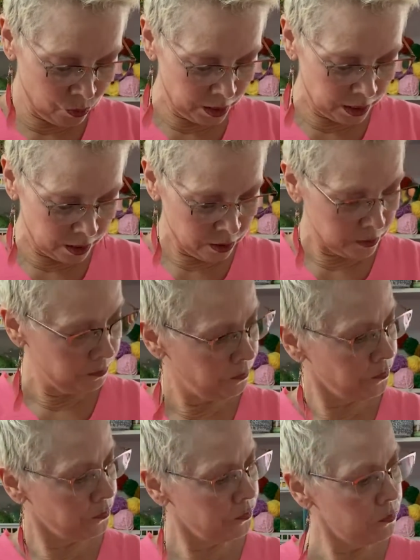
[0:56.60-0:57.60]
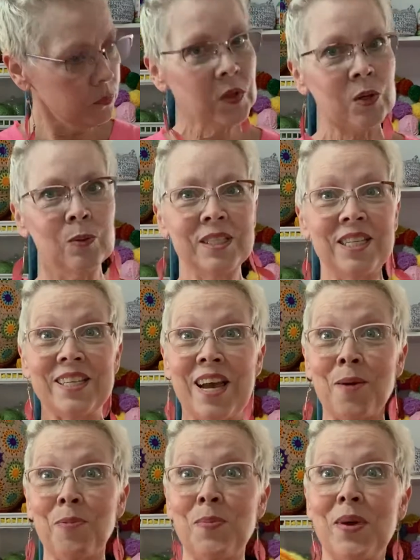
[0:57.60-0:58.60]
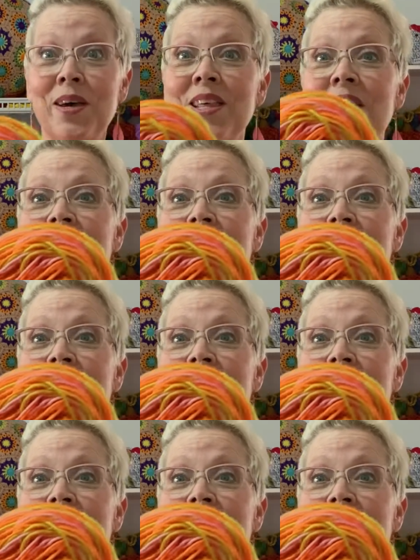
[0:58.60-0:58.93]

with was this Happy Mail that